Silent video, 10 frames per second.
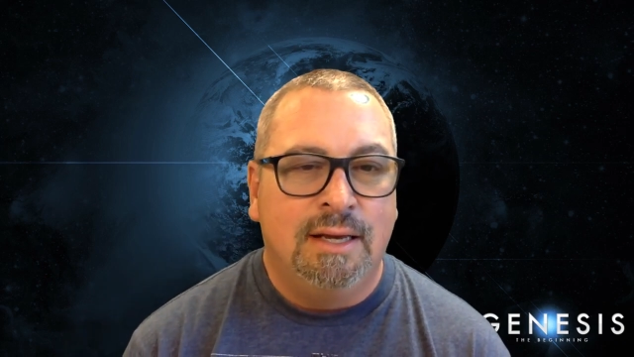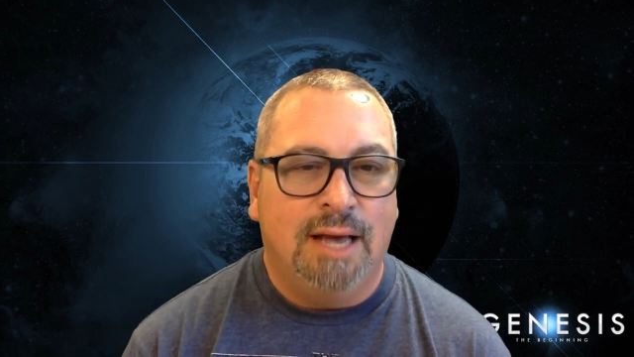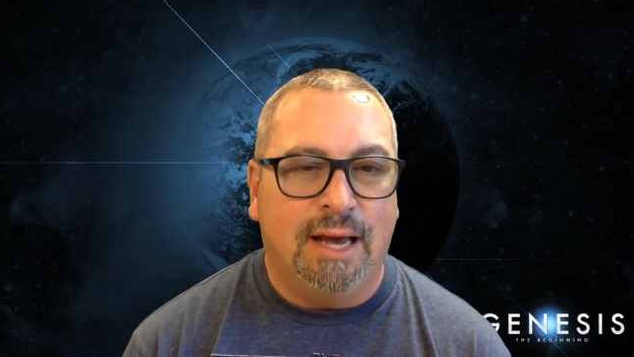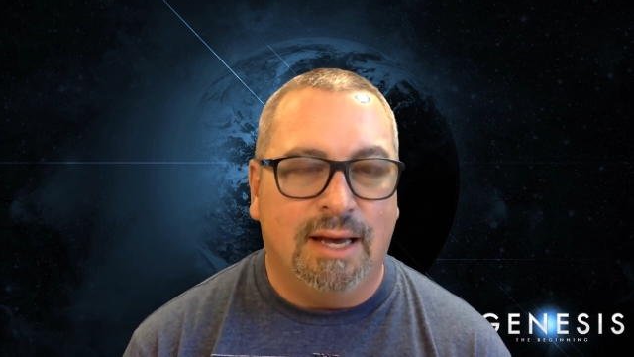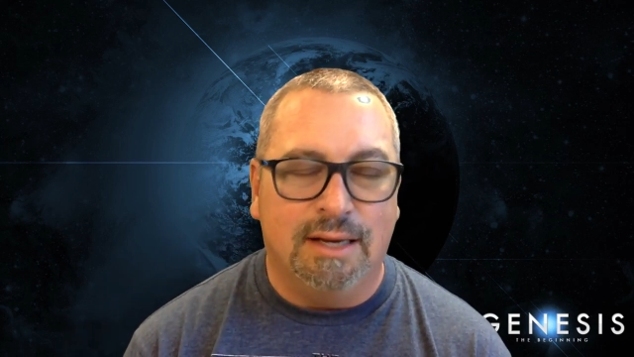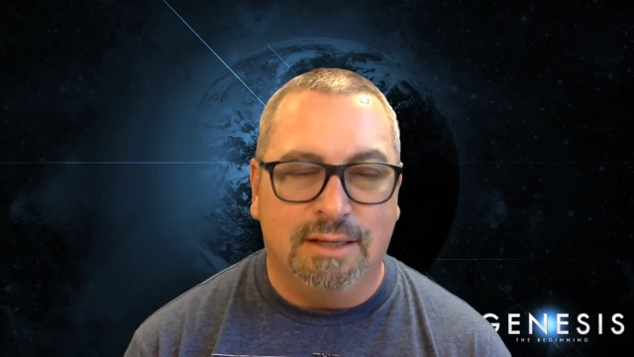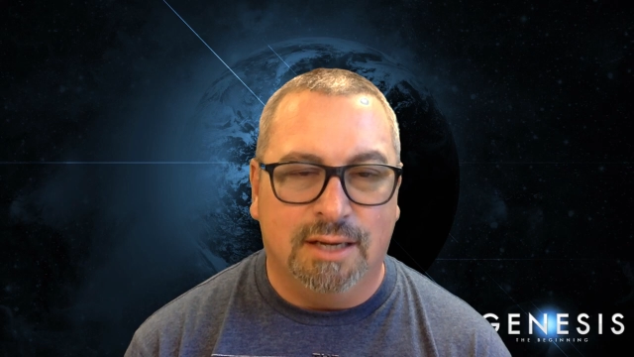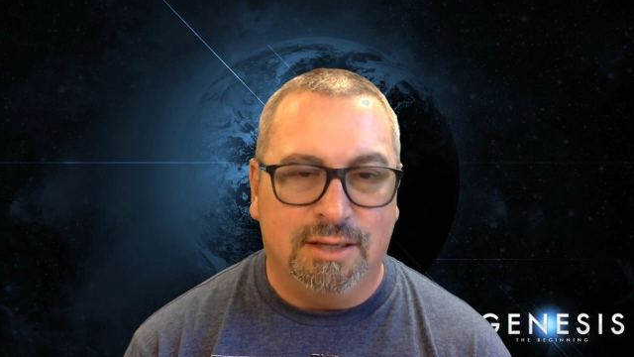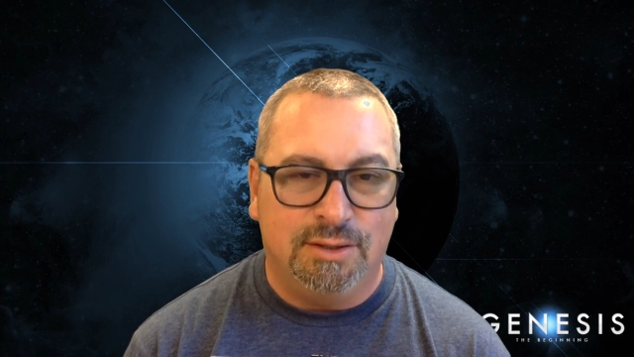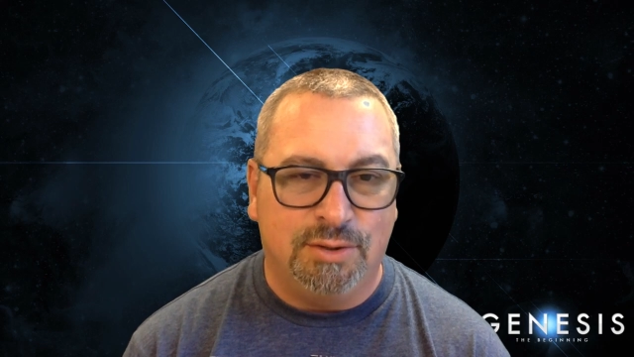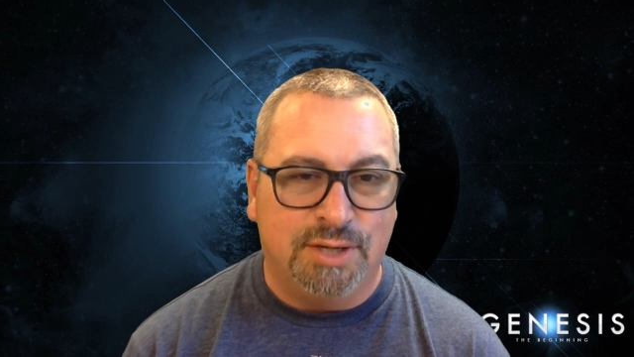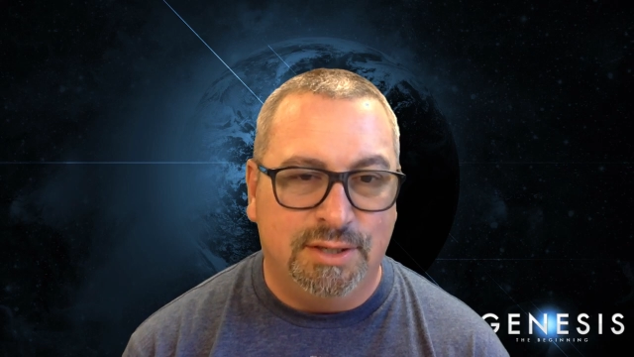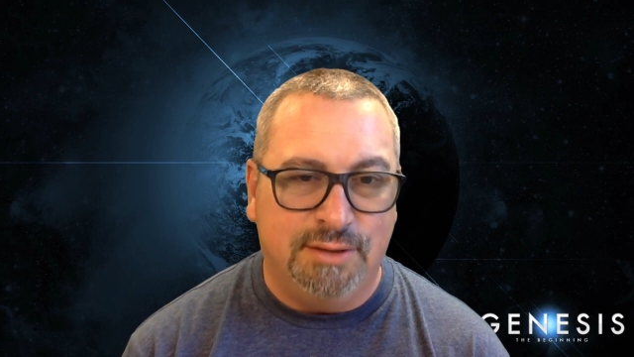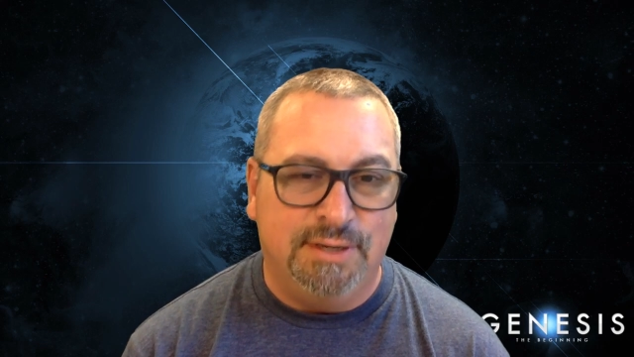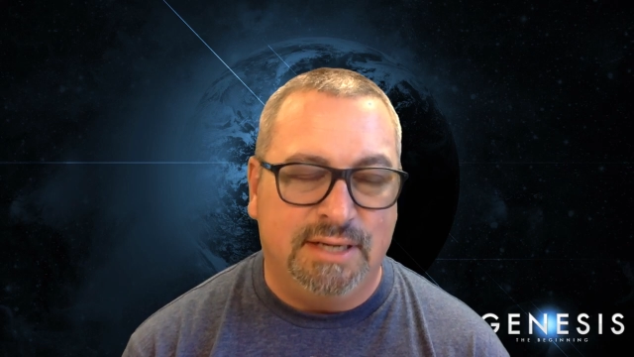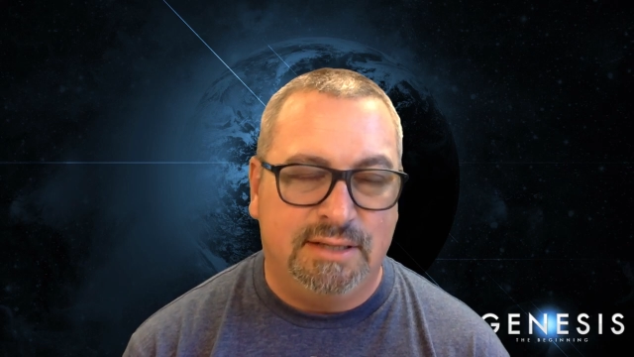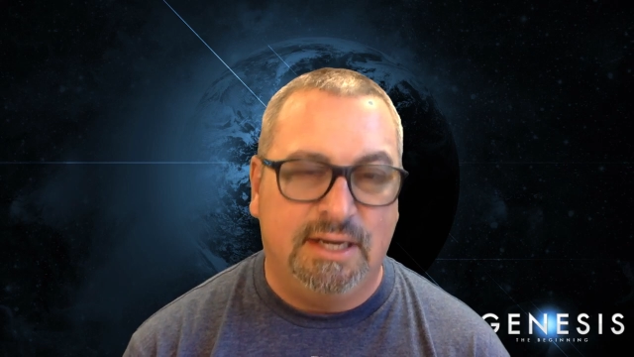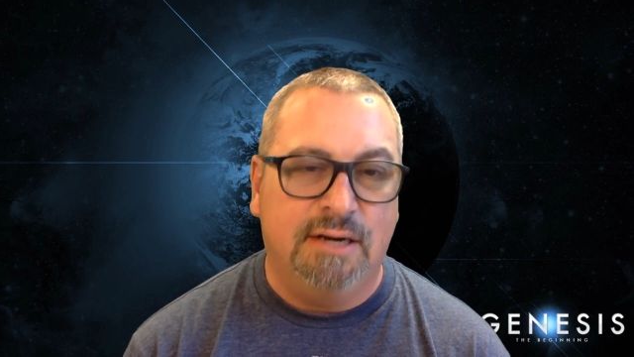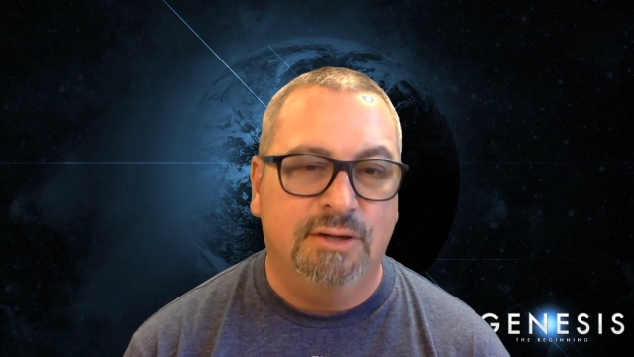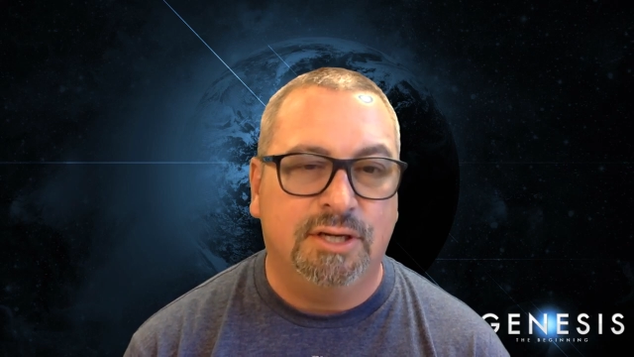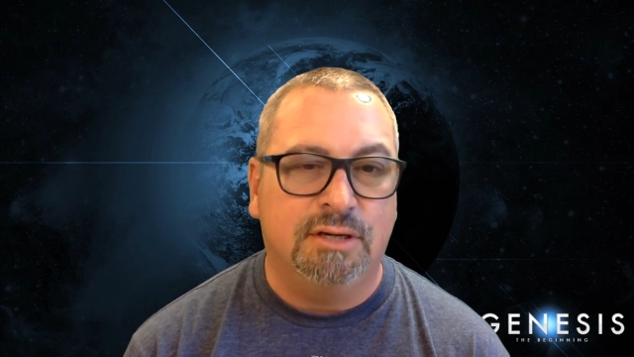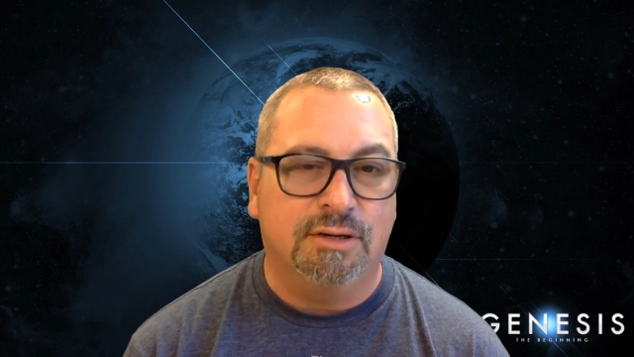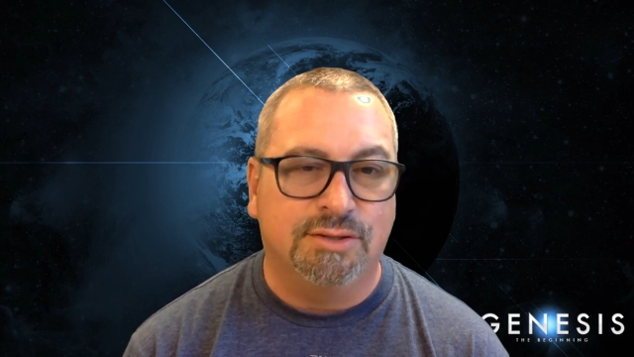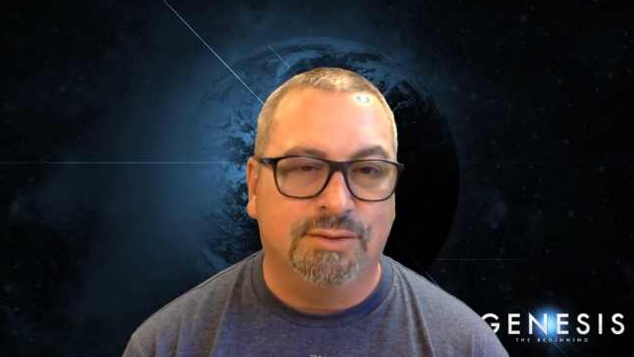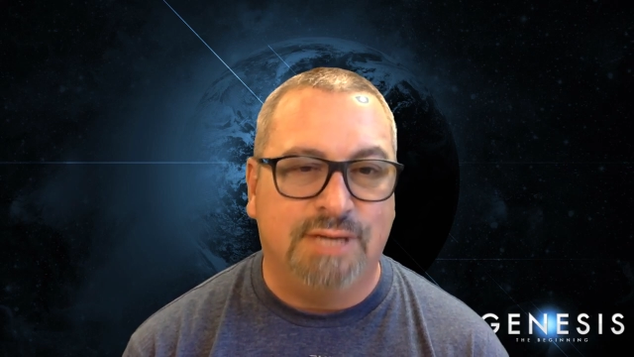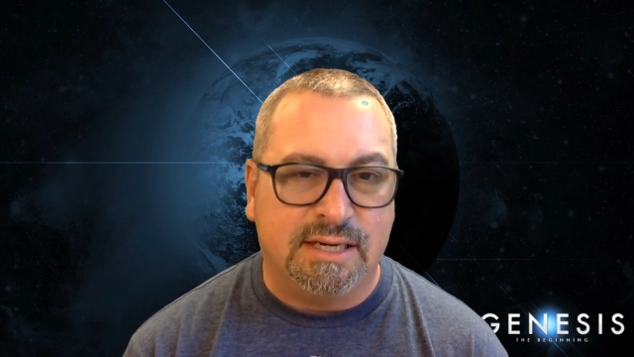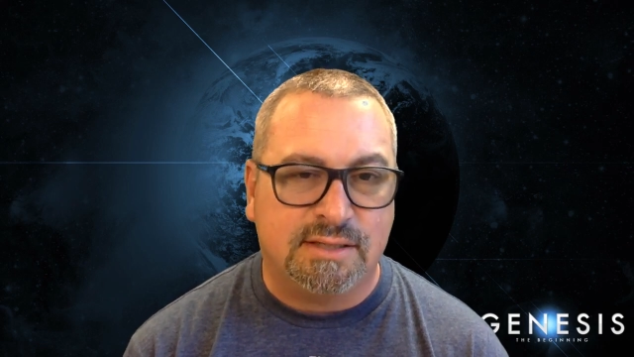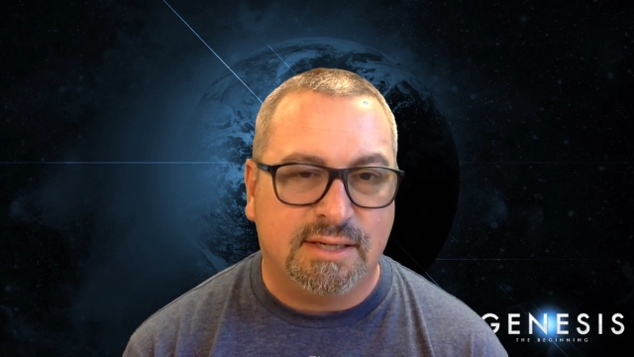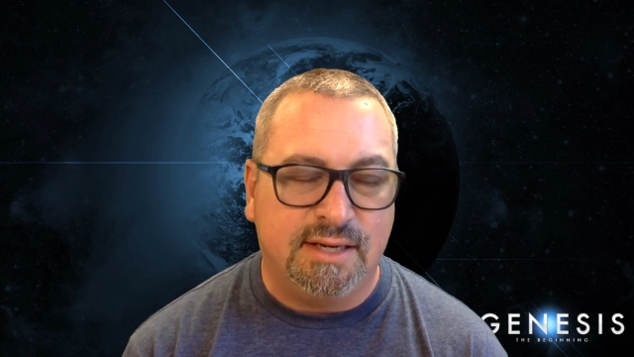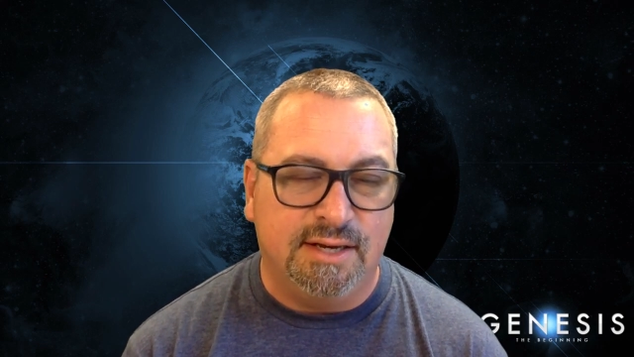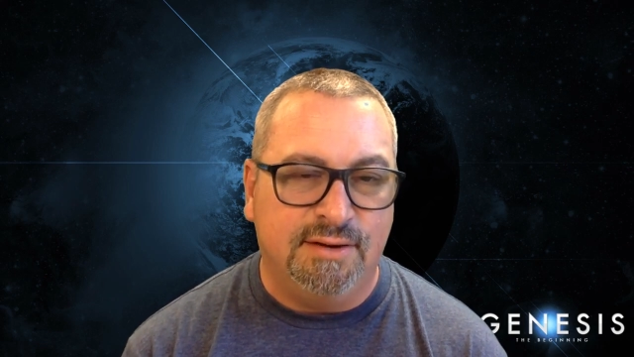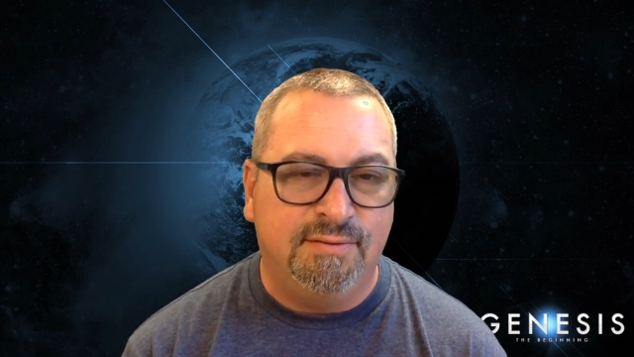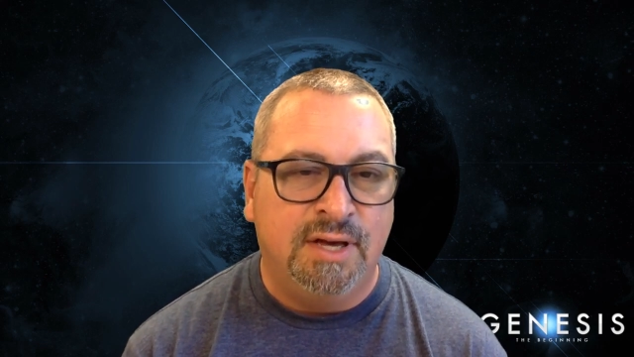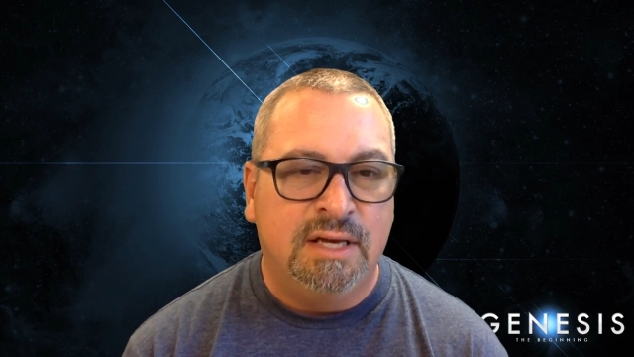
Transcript: and you can donate there. You could also text to give